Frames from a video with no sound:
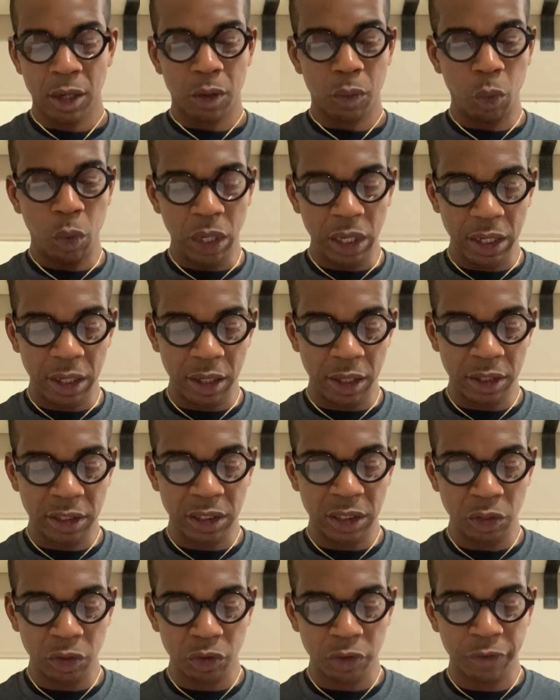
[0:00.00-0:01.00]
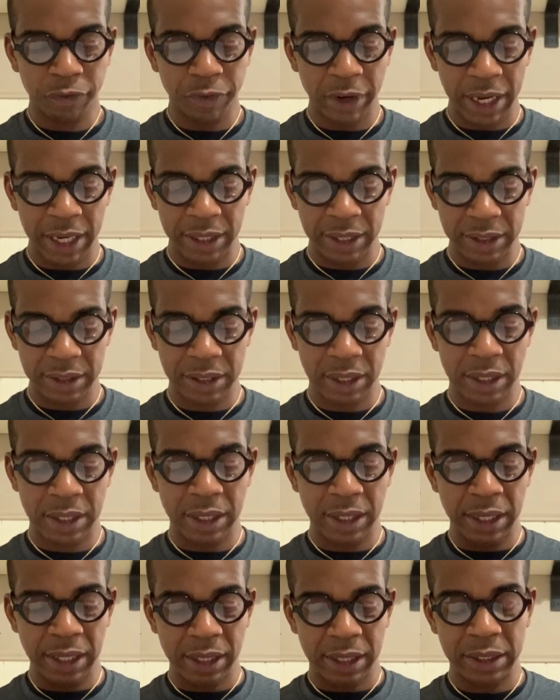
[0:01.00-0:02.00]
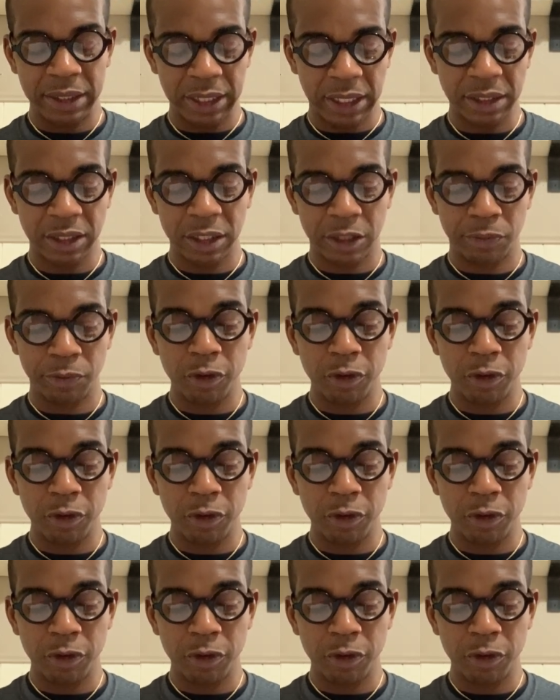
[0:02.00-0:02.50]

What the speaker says: One of the central findings of the Healing Justice